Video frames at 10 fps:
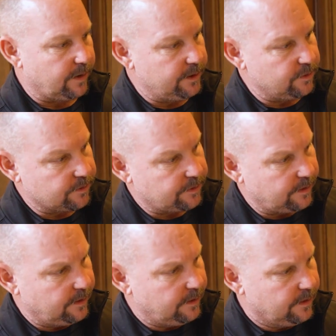So I
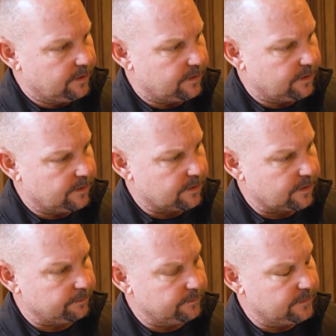used
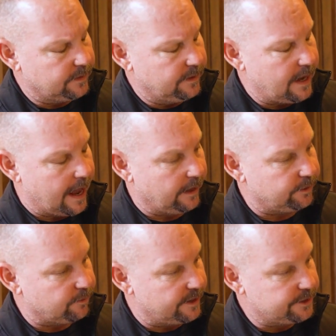some
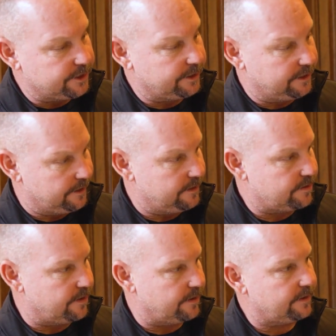Allen wrench
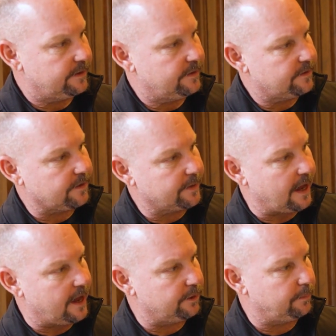keys here, some
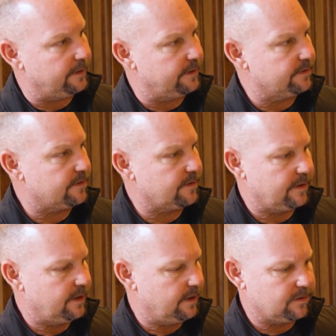cotter pins,
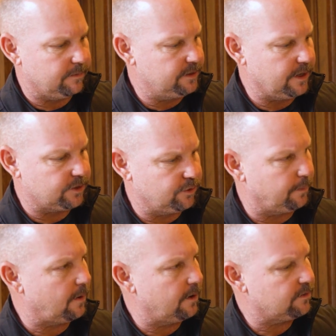and some
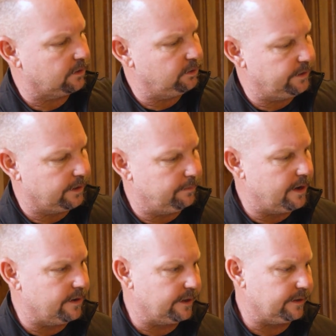industrial parts, including a
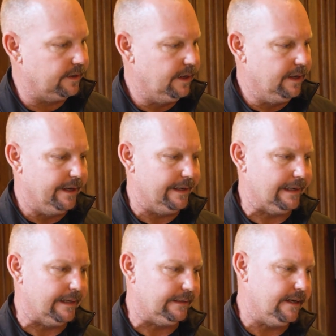bearing. And
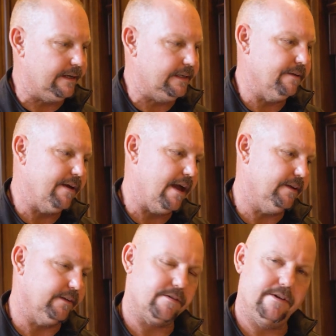I like the idea of
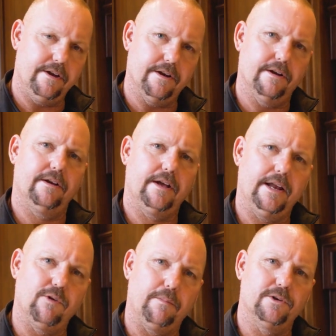having this gear. It
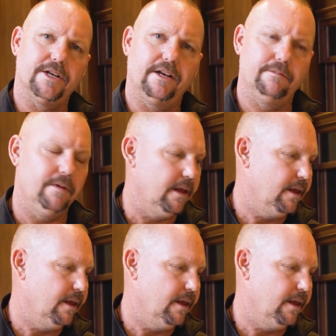kind of represented